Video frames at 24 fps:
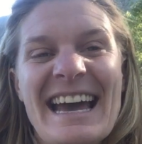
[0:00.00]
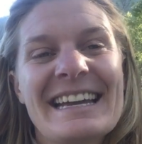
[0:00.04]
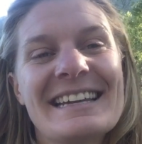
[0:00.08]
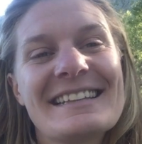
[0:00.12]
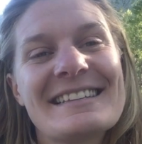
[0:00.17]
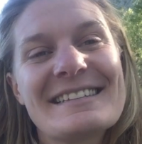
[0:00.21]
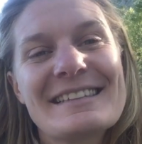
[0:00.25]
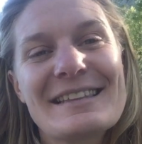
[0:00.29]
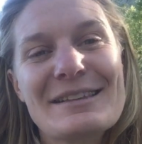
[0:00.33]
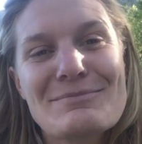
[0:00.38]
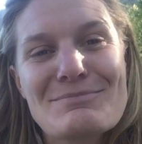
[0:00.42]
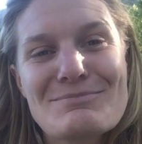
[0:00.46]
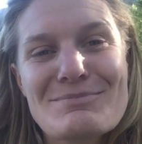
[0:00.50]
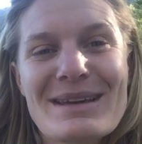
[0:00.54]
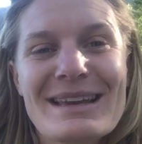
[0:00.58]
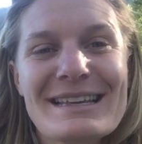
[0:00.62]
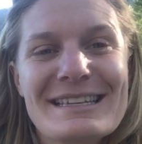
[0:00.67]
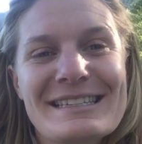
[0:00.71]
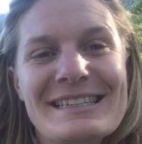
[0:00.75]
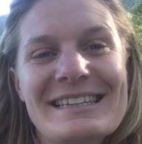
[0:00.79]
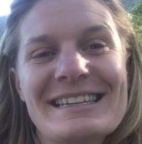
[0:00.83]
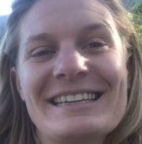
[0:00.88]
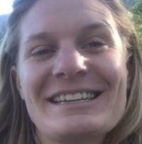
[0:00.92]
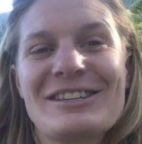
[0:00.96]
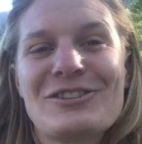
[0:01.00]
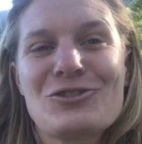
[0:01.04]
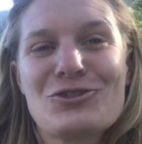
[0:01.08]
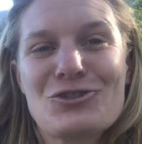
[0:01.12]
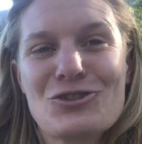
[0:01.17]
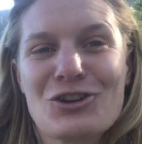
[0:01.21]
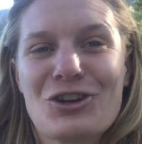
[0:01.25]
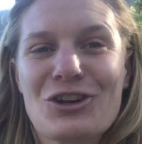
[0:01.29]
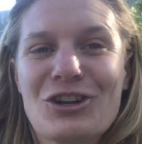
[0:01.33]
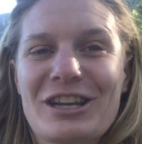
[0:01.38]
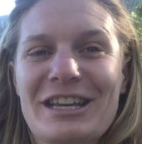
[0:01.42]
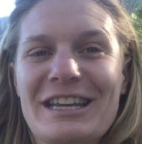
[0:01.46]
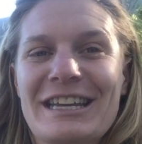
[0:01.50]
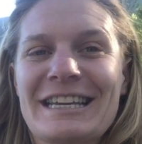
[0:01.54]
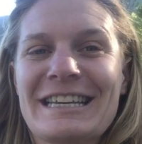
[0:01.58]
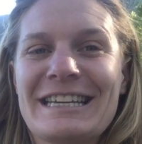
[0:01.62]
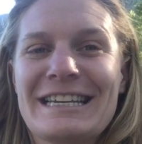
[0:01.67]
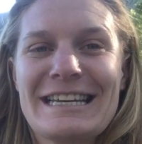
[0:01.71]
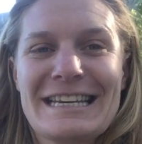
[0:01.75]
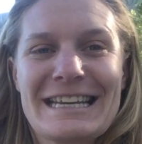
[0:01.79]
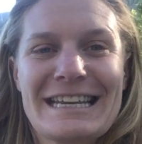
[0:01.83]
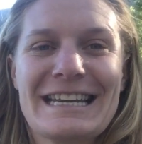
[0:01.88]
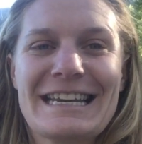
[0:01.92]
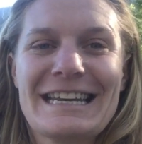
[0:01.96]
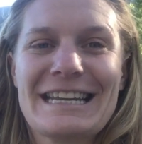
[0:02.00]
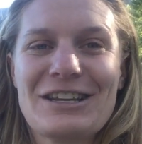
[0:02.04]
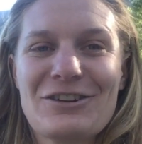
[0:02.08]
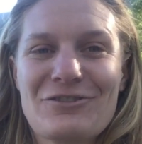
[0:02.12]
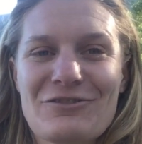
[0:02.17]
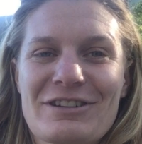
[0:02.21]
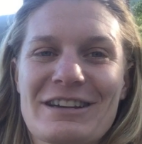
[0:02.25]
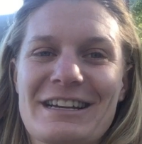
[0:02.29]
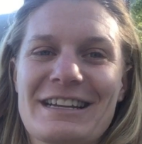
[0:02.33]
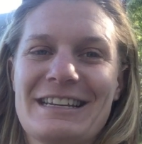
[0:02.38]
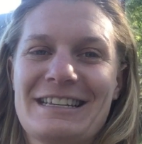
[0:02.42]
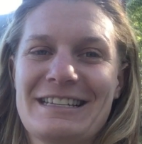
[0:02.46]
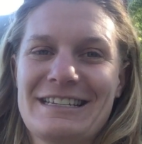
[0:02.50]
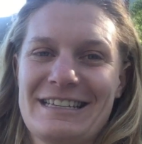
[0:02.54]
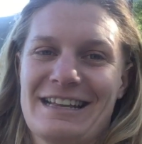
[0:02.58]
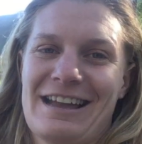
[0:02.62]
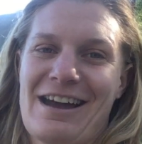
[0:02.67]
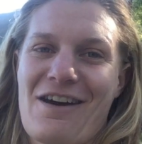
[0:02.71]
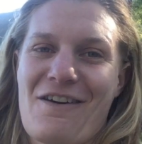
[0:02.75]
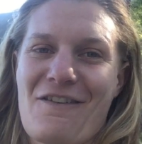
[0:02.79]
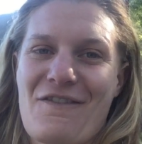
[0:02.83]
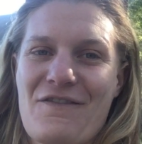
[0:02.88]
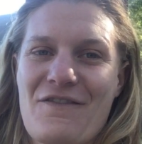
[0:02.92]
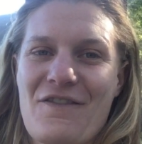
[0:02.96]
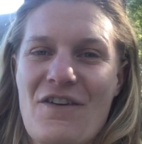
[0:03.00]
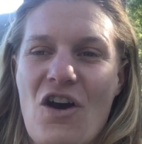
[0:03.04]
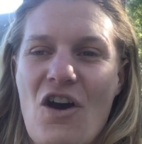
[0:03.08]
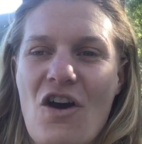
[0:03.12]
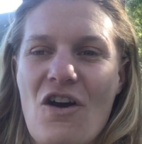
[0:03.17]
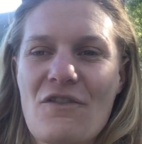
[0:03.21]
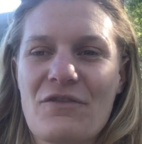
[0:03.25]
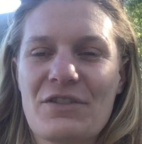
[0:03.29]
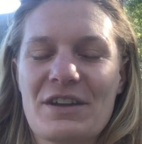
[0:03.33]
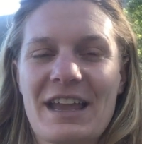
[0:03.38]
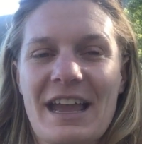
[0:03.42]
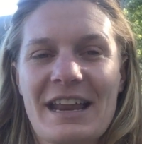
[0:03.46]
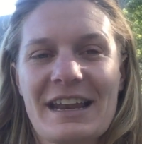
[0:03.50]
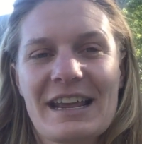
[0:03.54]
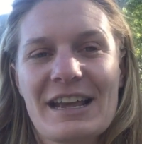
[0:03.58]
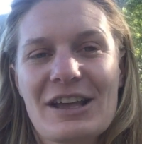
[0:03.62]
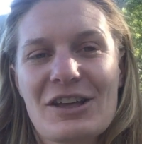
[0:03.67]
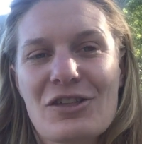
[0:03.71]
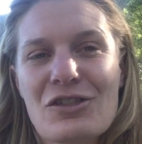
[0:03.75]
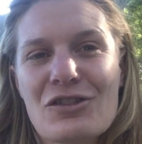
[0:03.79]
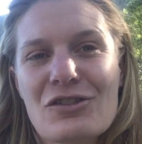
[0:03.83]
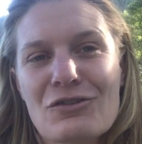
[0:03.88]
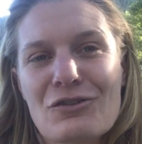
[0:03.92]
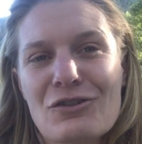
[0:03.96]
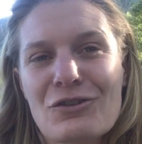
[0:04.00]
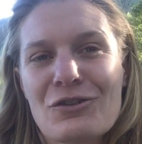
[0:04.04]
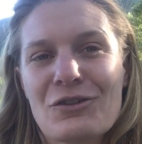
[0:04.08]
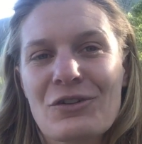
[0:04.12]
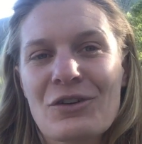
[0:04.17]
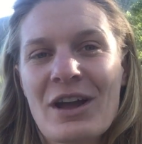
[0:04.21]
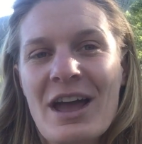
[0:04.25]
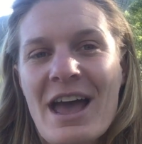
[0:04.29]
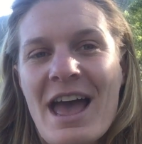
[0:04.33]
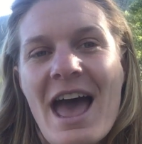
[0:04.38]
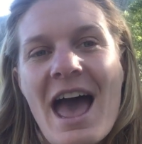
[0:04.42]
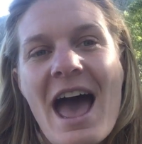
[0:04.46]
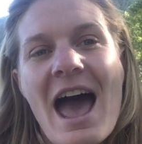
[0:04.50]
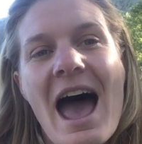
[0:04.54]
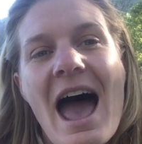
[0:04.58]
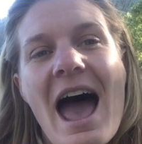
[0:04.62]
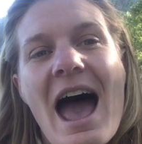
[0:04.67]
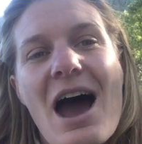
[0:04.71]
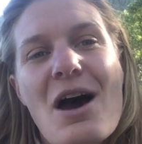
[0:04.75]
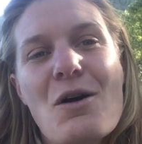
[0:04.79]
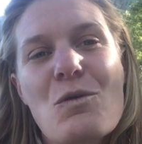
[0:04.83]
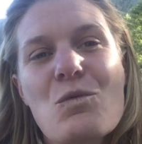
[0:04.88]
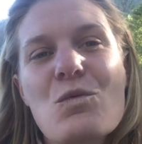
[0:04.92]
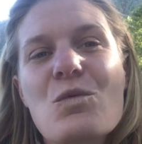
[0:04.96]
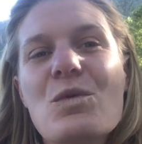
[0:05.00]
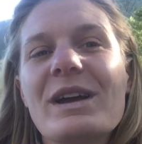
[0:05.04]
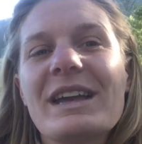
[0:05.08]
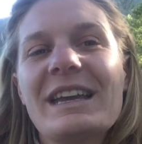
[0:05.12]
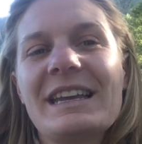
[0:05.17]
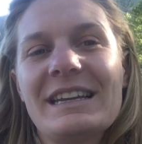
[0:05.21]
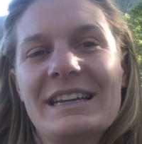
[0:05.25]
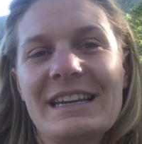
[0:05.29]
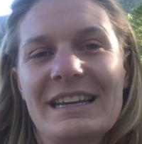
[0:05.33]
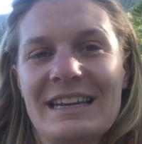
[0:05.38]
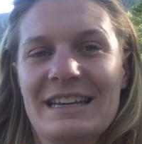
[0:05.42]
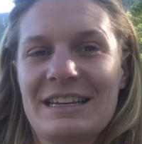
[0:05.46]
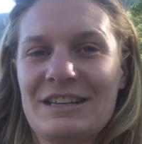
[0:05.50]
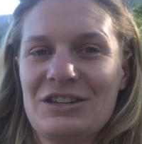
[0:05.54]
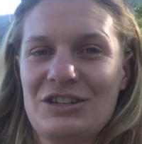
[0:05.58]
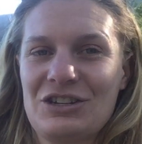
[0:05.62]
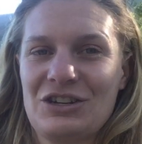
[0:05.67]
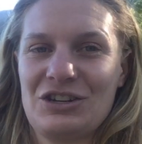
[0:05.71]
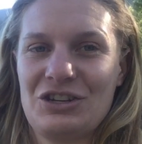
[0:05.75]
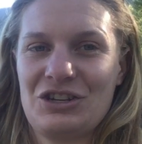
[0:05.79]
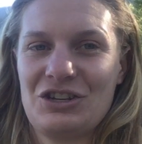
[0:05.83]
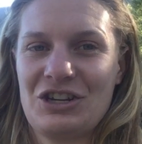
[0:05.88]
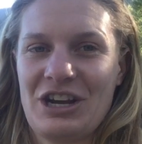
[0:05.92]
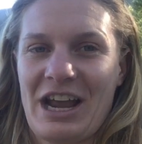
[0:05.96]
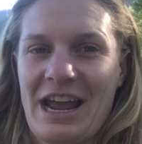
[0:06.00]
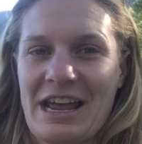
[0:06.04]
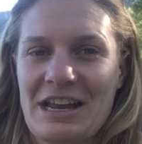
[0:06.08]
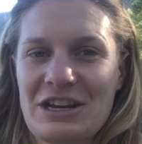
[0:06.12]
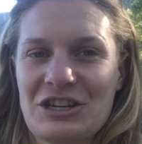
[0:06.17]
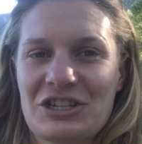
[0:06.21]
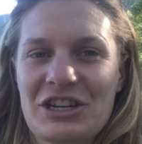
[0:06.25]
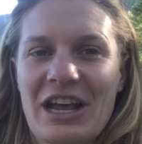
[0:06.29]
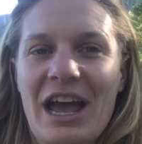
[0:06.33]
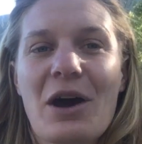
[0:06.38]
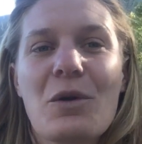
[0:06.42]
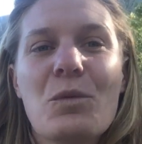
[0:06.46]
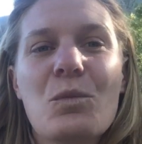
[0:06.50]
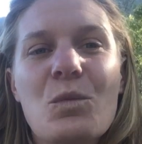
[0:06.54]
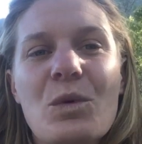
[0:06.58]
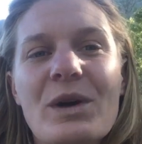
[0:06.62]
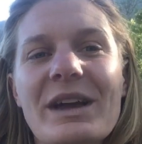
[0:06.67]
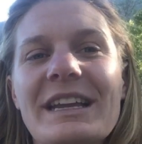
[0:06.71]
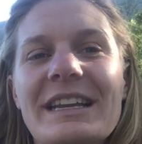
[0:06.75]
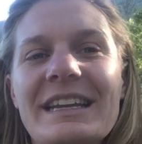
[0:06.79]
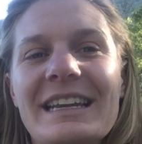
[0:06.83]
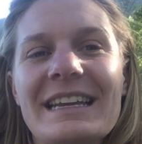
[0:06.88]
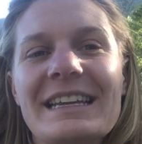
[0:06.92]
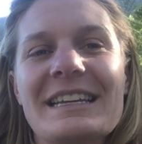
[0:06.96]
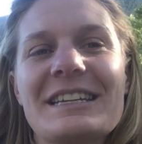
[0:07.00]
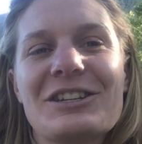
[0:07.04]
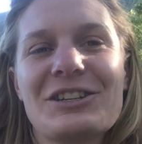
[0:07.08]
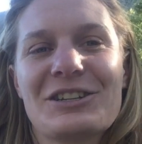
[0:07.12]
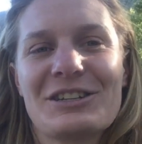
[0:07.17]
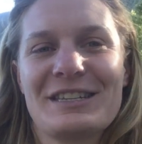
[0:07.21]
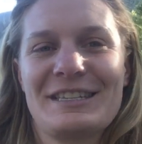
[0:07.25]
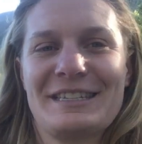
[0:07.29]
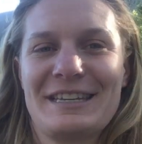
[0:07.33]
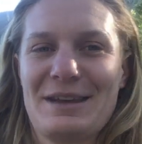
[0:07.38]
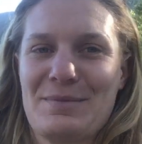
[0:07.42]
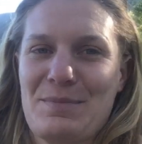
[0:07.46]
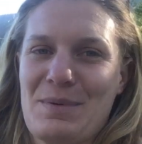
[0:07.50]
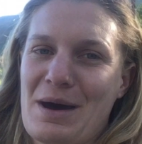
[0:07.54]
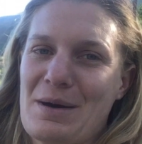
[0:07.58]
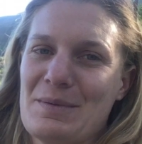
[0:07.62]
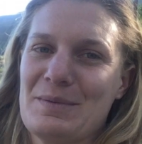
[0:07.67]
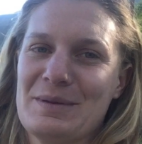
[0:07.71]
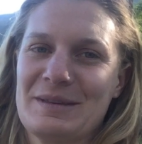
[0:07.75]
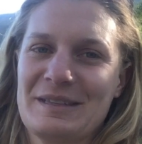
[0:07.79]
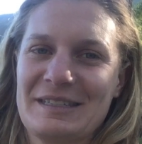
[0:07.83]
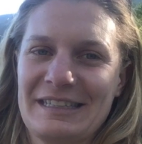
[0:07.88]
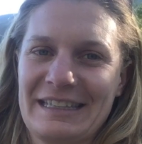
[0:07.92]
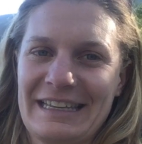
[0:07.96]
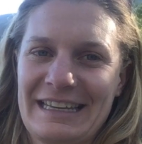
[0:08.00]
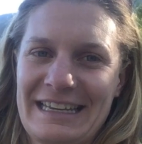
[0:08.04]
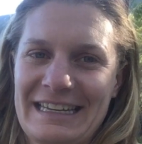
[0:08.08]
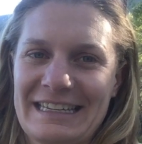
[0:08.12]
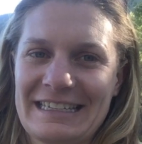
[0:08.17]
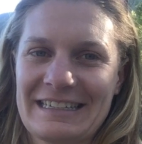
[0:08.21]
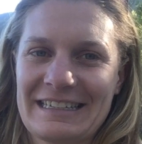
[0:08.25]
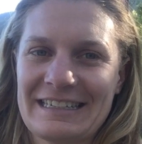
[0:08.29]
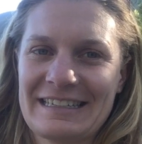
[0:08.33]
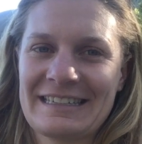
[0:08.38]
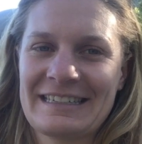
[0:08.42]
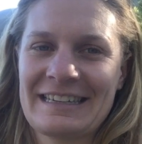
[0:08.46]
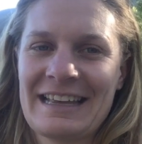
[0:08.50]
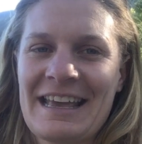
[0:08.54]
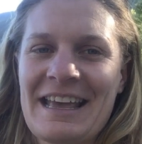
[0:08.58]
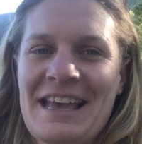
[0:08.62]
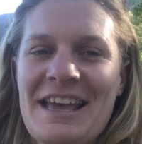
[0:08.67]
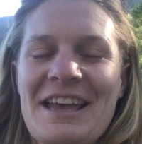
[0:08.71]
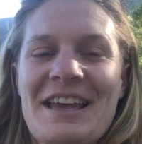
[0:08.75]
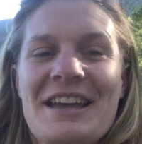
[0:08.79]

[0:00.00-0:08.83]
And it's the messy, dirty, nitty gritty stuff of getting through how we need to change, how we need to step up as leaders